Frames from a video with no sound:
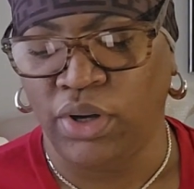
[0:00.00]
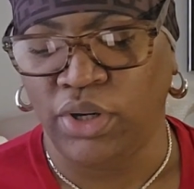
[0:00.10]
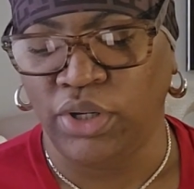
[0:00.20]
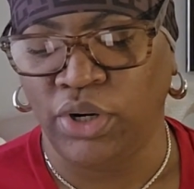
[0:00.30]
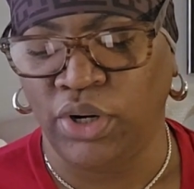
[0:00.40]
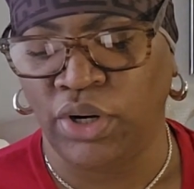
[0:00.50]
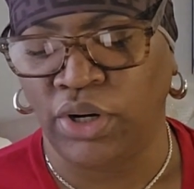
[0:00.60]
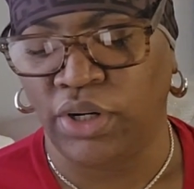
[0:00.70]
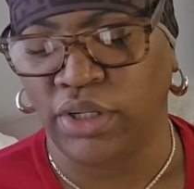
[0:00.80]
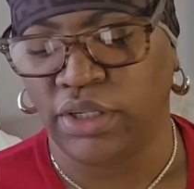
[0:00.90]

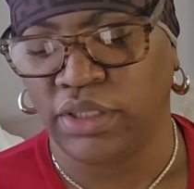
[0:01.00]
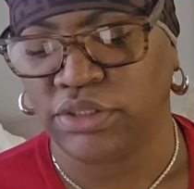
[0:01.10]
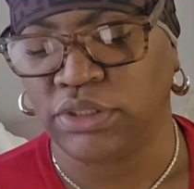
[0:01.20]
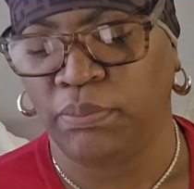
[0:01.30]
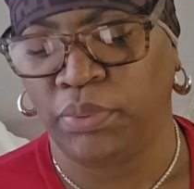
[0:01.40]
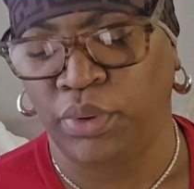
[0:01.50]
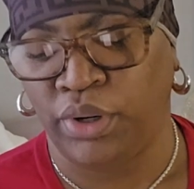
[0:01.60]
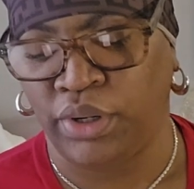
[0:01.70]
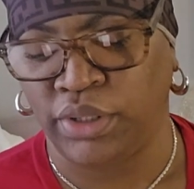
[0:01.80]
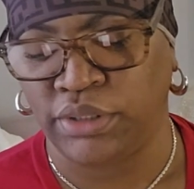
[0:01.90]
your
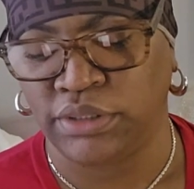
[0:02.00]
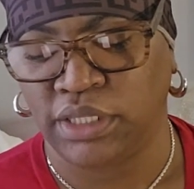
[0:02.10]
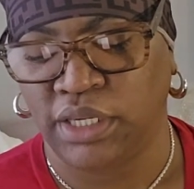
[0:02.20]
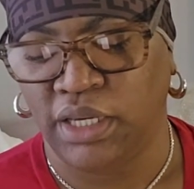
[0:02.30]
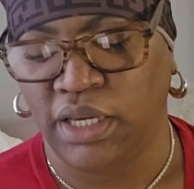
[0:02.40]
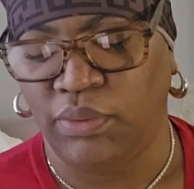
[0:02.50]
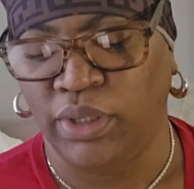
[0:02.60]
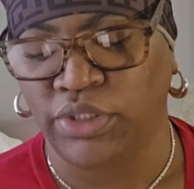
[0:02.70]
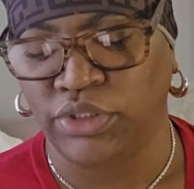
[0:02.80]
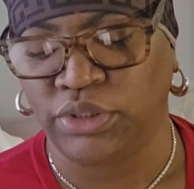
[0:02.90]
supporters,
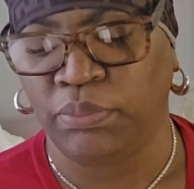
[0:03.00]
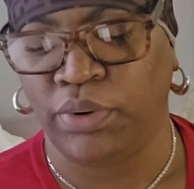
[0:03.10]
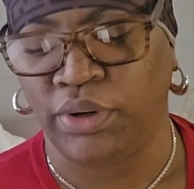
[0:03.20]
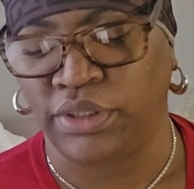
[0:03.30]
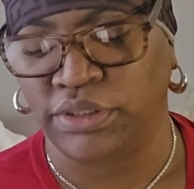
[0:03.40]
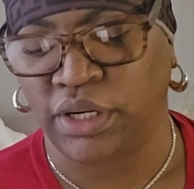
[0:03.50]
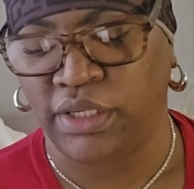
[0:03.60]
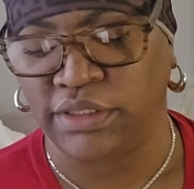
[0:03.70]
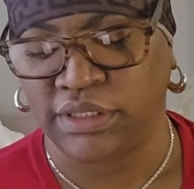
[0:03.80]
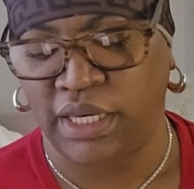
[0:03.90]
what your supporters are
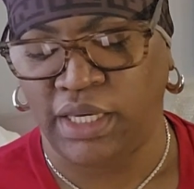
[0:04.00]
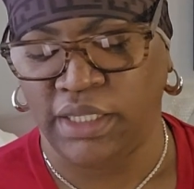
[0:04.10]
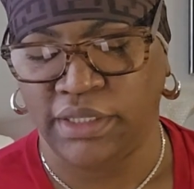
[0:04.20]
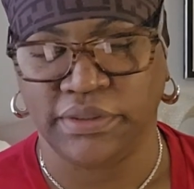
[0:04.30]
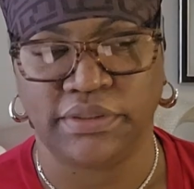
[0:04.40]
saying.